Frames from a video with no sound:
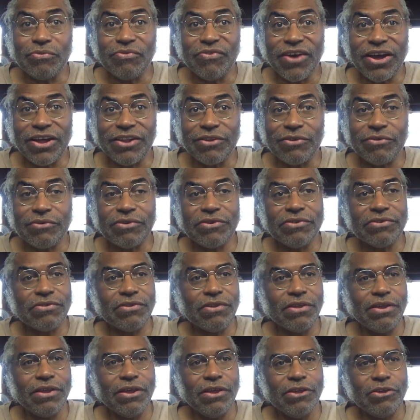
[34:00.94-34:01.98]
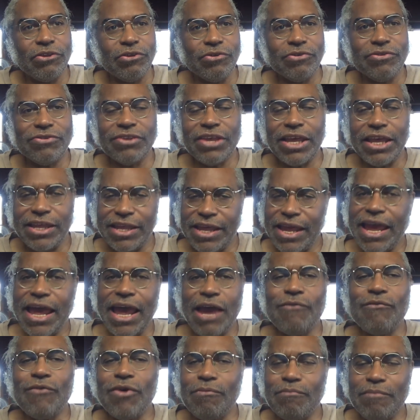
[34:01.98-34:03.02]
followers, you say, yeah, I
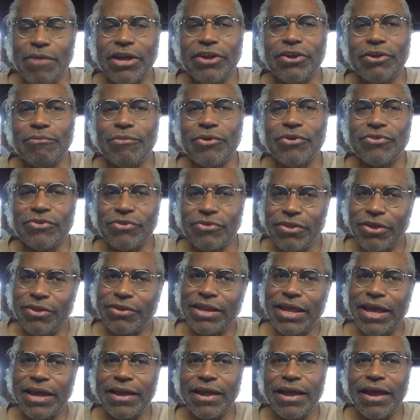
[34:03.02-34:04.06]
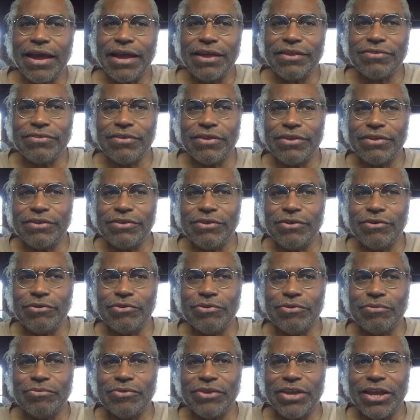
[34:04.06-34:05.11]
want my commercial on that guy's uh,
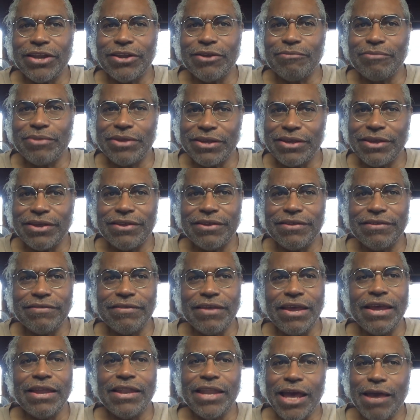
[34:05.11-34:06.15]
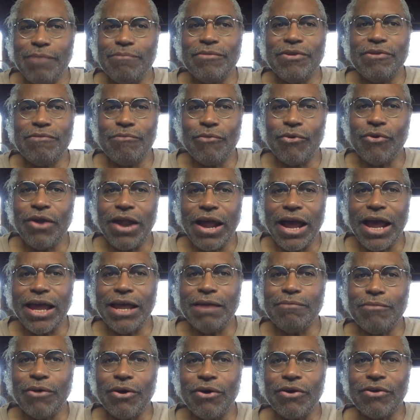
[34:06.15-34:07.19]
YouTube channel because that'd be more
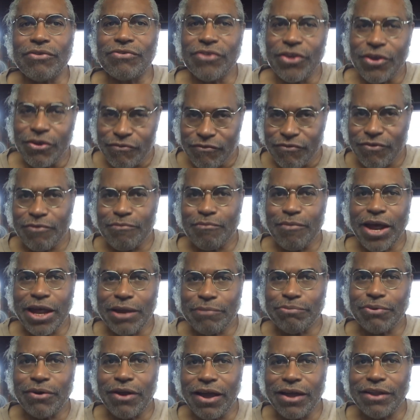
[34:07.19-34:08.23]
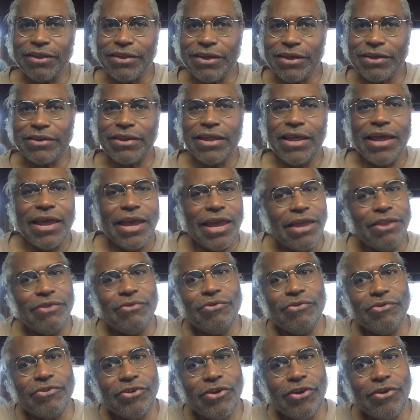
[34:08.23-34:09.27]
eyeballs for my product, and
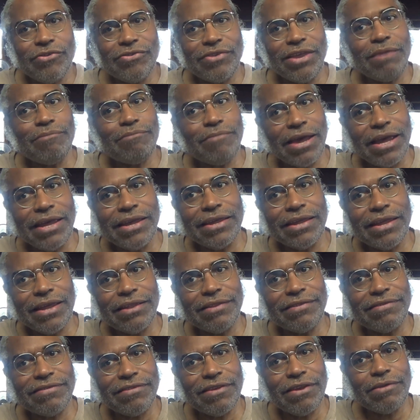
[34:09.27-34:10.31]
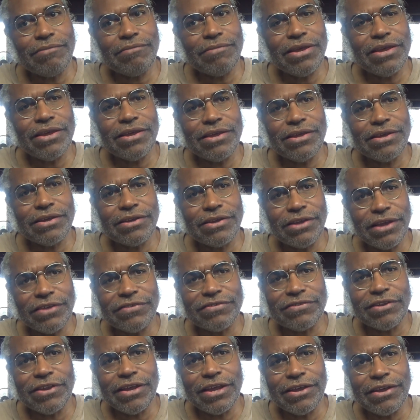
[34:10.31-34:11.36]
who knows, I might get some uh,
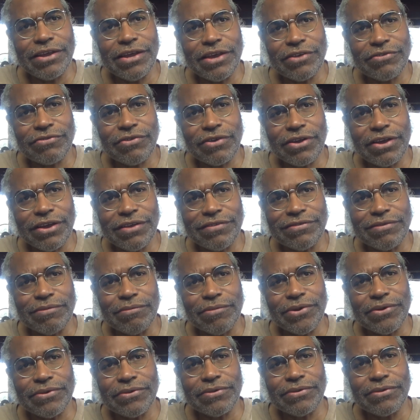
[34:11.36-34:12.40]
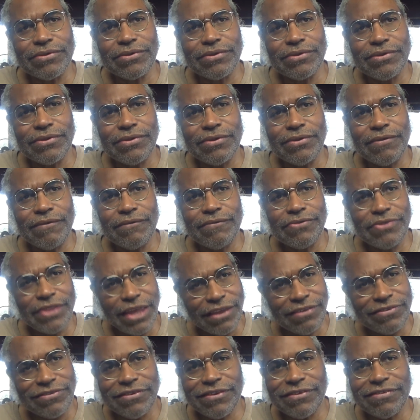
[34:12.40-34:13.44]
cust uh, extra customers.
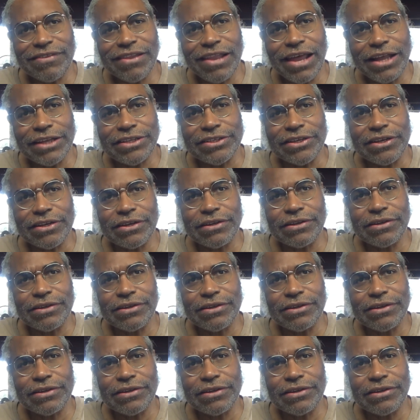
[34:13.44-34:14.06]
That's just logic.